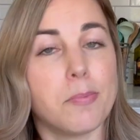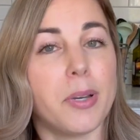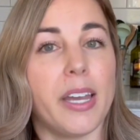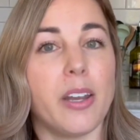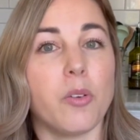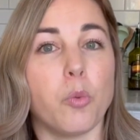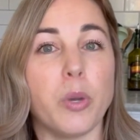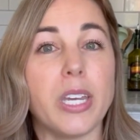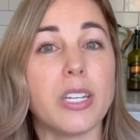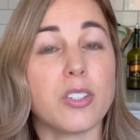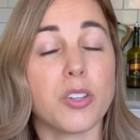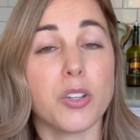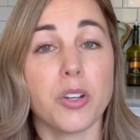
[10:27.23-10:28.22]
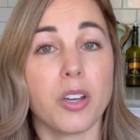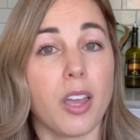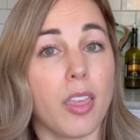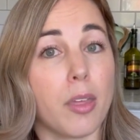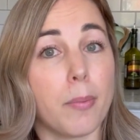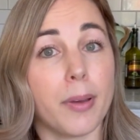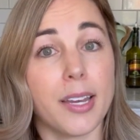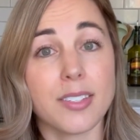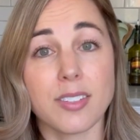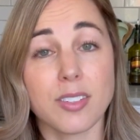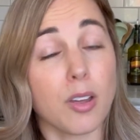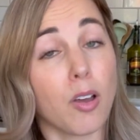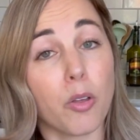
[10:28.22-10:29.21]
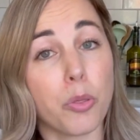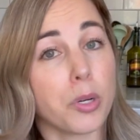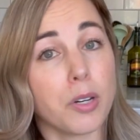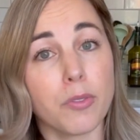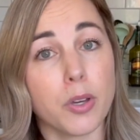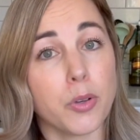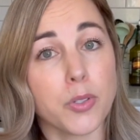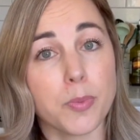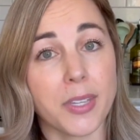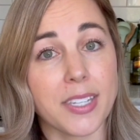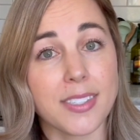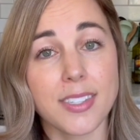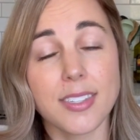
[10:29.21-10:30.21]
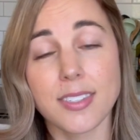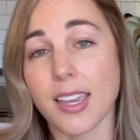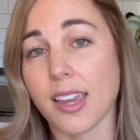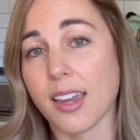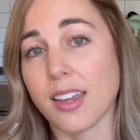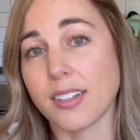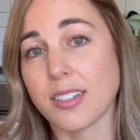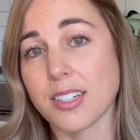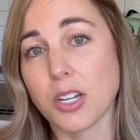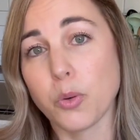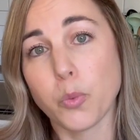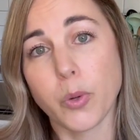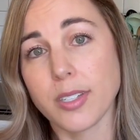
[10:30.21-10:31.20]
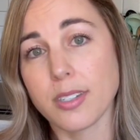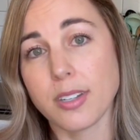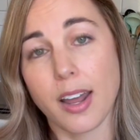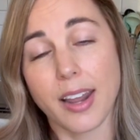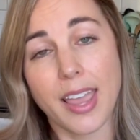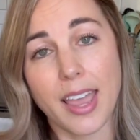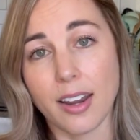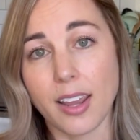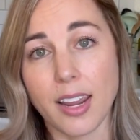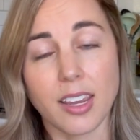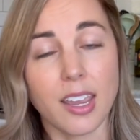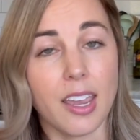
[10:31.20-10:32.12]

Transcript: but we took the bus to all three of those places and it was not a headache,